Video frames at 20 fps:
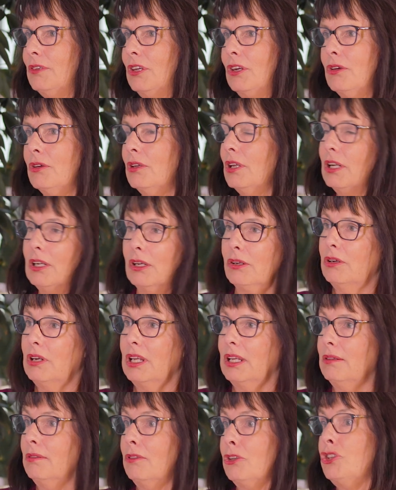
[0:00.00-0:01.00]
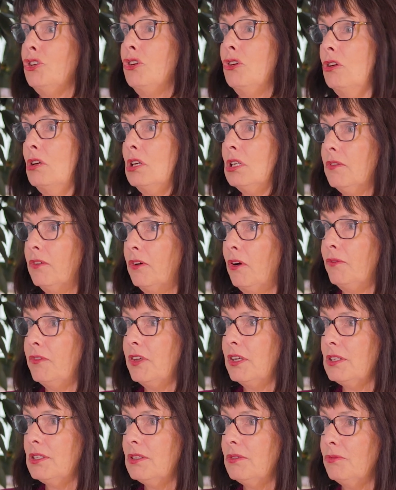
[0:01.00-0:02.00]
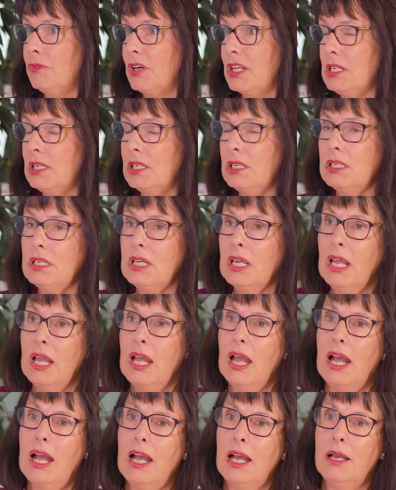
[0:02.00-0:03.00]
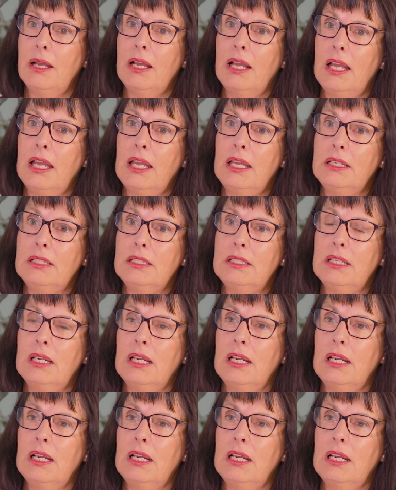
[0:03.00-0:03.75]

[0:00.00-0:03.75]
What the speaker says: including the church for obvious reasons, and